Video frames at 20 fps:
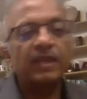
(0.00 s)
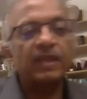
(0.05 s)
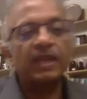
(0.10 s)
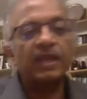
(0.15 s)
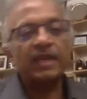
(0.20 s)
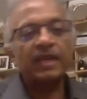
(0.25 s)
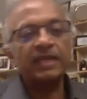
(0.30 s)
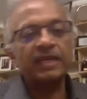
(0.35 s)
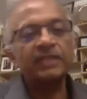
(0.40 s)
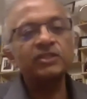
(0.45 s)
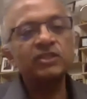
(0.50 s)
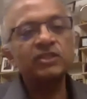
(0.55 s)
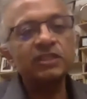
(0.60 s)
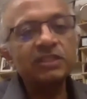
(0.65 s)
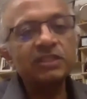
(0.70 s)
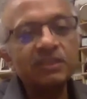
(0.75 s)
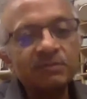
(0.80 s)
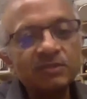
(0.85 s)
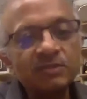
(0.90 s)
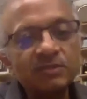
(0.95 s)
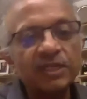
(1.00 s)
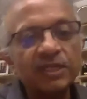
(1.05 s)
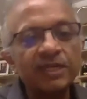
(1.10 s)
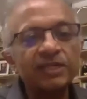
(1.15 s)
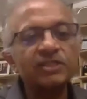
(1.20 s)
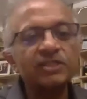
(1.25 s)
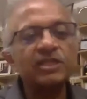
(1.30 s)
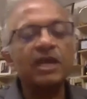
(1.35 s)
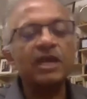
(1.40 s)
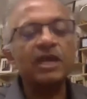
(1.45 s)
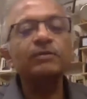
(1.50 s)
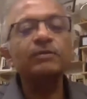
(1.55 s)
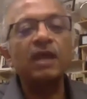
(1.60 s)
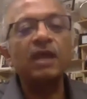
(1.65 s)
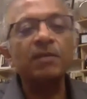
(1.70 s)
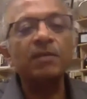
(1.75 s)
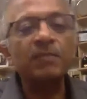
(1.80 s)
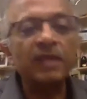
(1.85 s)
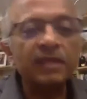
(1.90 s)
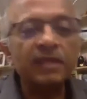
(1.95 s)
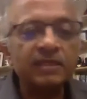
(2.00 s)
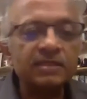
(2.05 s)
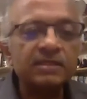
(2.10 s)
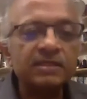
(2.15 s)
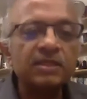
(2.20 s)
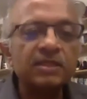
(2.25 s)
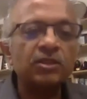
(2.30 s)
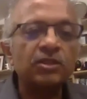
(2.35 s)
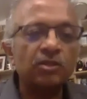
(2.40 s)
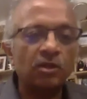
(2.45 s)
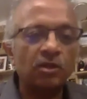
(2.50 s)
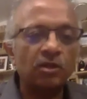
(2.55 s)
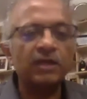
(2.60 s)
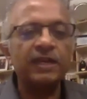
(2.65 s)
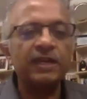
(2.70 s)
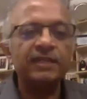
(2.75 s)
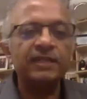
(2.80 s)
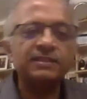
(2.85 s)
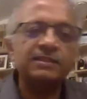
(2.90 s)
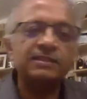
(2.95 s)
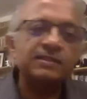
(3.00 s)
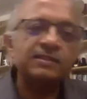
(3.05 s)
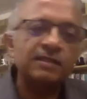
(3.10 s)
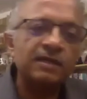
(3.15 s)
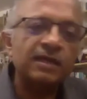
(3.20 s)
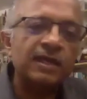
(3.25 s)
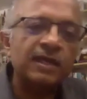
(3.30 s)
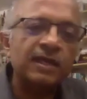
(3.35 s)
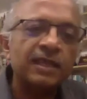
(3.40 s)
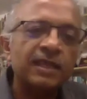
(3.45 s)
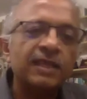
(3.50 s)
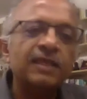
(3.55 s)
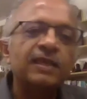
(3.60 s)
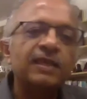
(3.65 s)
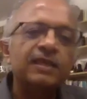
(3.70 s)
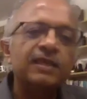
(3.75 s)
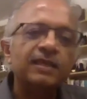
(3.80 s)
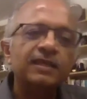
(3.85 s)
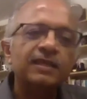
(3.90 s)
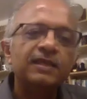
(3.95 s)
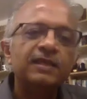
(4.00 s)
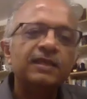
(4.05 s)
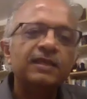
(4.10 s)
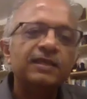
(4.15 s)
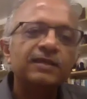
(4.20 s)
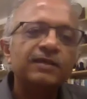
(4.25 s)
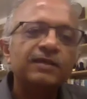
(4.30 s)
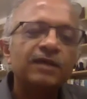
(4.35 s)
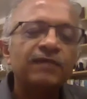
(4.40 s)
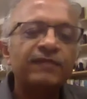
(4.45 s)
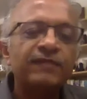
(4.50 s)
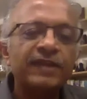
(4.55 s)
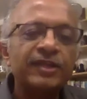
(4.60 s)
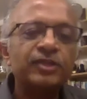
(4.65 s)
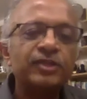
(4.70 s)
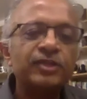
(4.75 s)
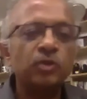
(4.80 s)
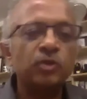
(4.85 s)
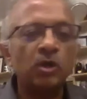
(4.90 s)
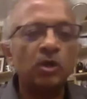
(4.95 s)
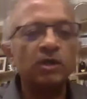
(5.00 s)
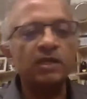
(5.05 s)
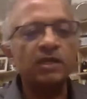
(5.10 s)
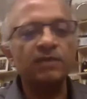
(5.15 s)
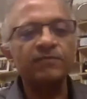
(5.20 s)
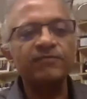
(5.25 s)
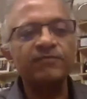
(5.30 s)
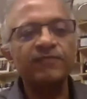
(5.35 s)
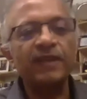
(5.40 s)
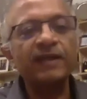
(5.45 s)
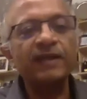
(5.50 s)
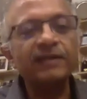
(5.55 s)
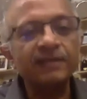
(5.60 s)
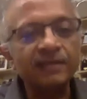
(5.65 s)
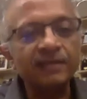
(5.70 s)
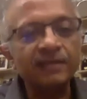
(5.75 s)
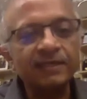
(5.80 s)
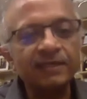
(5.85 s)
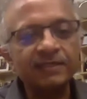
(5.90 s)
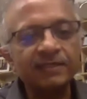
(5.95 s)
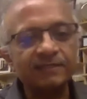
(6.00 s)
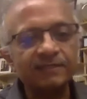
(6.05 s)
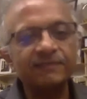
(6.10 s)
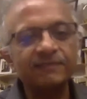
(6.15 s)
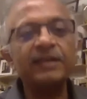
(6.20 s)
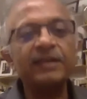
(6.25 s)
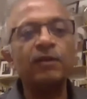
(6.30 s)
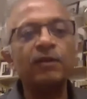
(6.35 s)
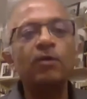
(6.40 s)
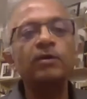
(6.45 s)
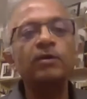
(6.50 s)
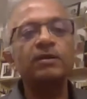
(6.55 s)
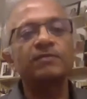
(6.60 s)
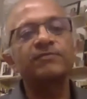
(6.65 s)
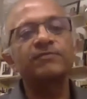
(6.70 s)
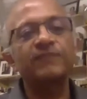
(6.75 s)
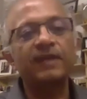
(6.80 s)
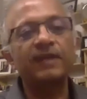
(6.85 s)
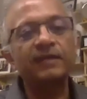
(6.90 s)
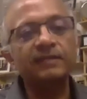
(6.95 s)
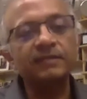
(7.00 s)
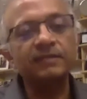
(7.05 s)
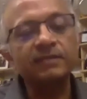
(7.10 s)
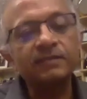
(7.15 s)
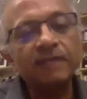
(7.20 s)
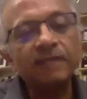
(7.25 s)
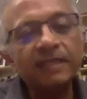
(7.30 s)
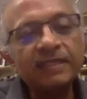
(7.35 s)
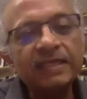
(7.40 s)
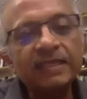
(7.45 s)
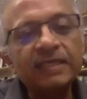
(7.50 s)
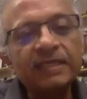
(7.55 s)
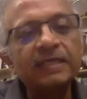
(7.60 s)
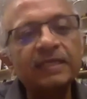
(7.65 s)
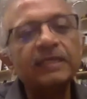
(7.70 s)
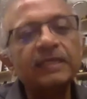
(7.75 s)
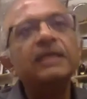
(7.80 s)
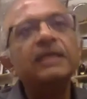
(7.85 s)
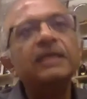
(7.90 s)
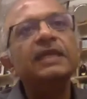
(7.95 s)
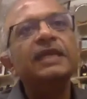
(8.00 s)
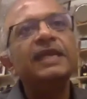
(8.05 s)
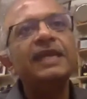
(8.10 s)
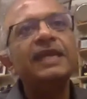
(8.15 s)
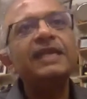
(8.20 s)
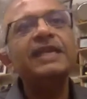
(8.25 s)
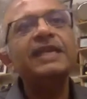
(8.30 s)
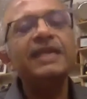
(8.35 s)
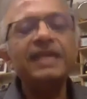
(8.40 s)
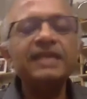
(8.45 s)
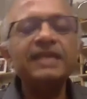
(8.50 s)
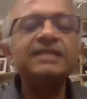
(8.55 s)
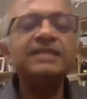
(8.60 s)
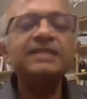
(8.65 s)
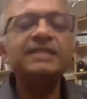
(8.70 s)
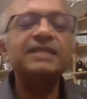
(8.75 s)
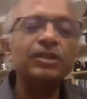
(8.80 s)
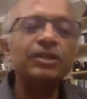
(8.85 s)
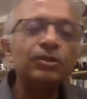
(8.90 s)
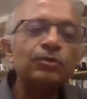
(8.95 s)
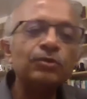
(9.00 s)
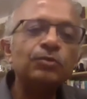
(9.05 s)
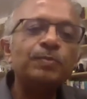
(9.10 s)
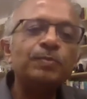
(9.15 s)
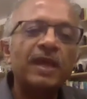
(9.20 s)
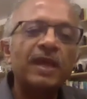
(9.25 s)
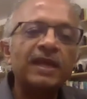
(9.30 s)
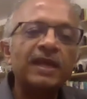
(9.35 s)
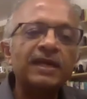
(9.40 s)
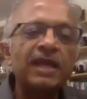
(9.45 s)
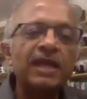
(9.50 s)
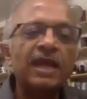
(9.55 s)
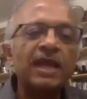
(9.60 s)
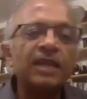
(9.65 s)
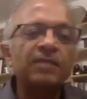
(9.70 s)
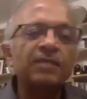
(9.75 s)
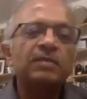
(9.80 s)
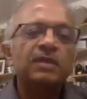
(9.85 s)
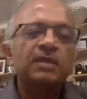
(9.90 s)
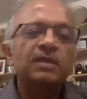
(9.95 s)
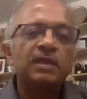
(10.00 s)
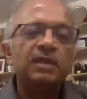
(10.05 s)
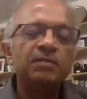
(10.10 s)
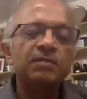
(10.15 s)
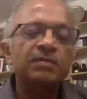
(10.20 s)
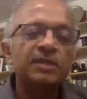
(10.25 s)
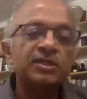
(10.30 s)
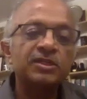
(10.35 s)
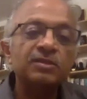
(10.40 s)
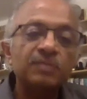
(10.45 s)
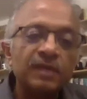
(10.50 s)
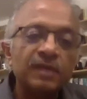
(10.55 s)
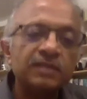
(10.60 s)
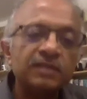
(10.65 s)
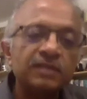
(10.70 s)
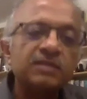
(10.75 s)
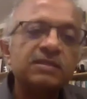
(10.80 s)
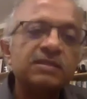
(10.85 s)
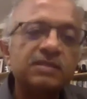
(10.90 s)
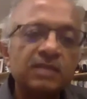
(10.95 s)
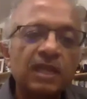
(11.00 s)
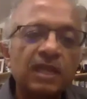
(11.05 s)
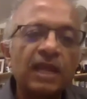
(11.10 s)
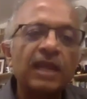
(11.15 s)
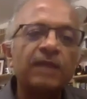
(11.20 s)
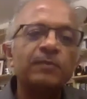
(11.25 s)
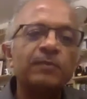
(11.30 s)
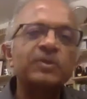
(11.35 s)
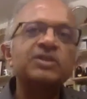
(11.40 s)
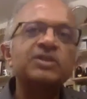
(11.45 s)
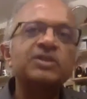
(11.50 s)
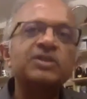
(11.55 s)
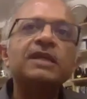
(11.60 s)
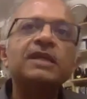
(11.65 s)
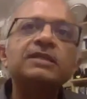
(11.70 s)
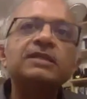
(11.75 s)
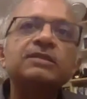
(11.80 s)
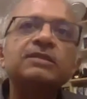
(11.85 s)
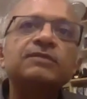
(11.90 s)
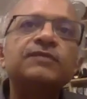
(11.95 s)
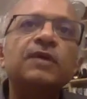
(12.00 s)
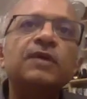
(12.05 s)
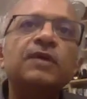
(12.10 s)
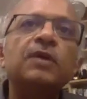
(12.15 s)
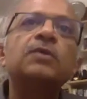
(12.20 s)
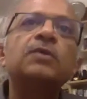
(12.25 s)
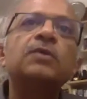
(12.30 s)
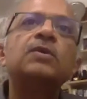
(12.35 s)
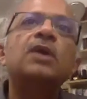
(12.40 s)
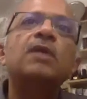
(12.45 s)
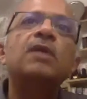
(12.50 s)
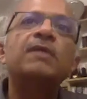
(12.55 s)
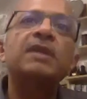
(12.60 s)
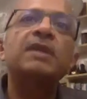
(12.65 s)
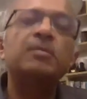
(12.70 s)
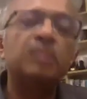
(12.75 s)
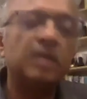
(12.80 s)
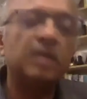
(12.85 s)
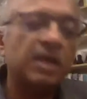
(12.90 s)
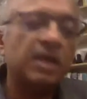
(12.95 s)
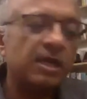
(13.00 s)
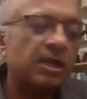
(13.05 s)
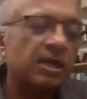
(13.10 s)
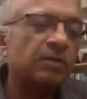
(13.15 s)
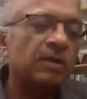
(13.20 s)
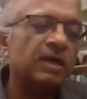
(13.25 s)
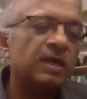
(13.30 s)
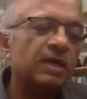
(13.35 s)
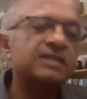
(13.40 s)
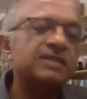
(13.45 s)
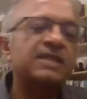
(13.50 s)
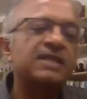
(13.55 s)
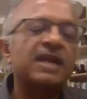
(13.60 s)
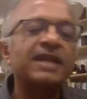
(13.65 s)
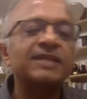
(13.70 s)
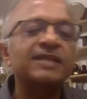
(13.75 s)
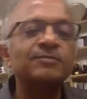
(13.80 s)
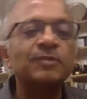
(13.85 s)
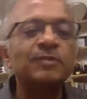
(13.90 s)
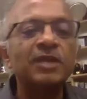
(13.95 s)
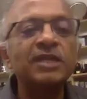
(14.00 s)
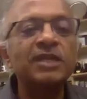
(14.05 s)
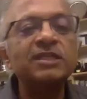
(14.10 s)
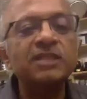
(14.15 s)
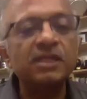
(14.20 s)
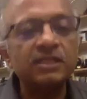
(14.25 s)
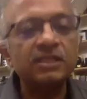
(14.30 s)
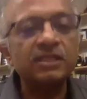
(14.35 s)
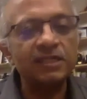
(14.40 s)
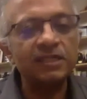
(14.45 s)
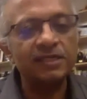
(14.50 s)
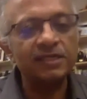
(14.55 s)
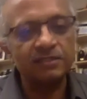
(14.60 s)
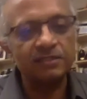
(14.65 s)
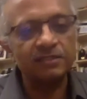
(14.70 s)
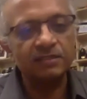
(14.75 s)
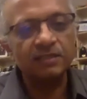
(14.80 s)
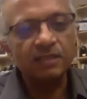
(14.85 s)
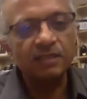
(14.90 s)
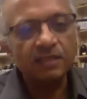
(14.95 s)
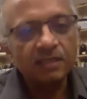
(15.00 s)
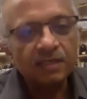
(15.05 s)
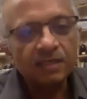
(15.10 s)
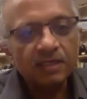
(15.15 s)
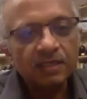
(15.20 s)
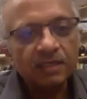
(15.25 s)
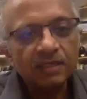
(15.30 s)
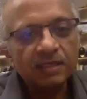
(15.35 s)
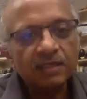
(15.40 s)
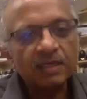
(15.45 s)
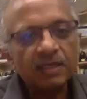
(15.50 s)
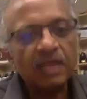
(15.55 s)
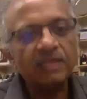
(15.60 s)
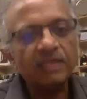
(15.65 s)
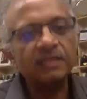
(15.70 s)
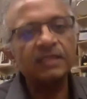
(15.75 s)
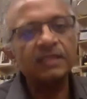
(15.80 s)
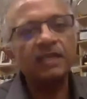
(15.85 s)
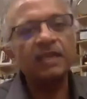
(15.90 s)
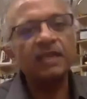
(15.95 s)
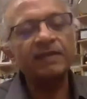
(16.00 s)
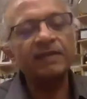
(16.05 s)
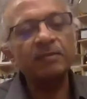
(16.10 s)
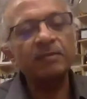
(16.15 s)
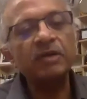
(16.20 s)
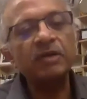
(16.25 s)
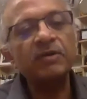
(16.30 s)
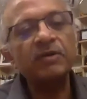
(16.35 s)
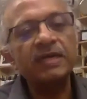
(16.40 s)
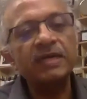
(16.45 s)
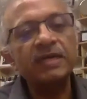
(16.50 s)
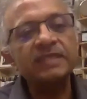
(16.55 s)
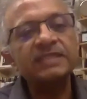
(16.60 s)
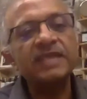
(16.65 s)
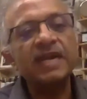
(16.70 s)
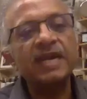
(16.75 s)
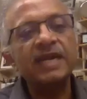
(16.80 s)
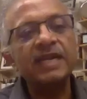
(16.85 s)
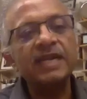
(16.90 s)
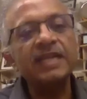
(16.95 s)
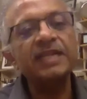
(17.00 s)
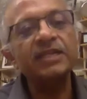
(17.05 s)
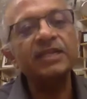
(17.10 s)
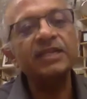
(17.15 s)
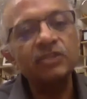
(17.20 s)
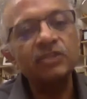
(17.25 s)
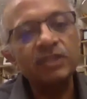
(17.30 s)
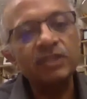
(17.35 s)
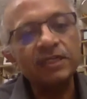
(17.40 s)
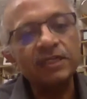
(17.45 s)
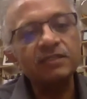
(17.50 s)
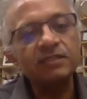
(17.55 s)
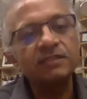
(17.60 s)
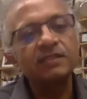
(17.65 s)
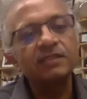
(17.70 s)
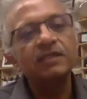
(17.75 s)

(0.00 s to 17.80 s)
And in systems change, outcome is not necessarily a very short-term factor. It's a very long-term factor. So I think it needs a new paradigm in measurements, which has to follow our ability to understand exponential change rather than our ability to understand linear change.